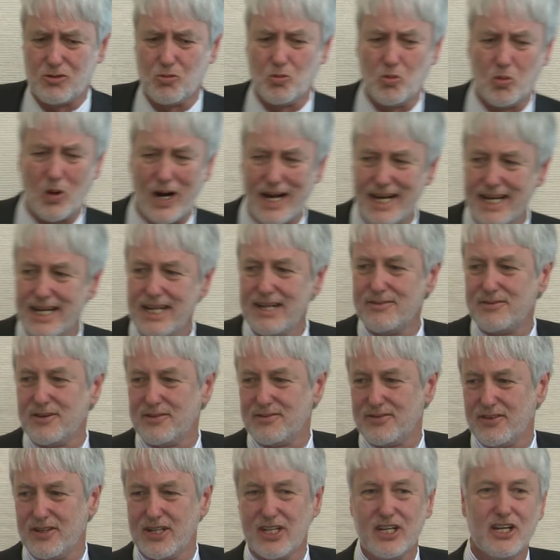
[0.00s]
wave
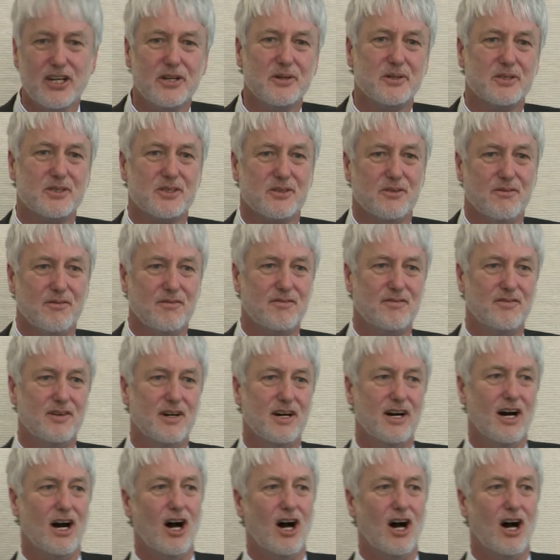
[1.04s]
of the use of